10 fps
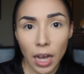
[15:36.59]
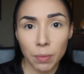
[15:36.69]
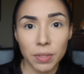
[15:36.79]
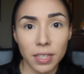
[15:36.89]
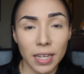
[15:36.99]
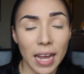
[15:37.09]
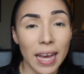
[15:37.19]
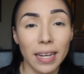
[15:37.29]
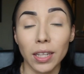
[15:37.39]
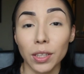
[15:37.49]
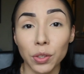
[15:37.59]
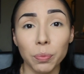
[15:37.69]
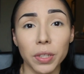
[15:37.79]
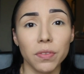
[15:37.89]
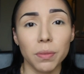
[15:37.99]
I'm just going to add a little
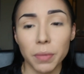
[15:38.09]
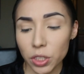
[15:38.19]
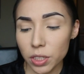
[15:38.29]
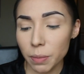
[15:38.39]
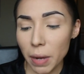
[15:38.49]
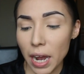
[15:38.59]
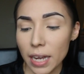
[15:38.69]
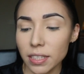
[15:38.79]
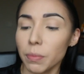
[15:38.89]
bit of dimension to my eyes.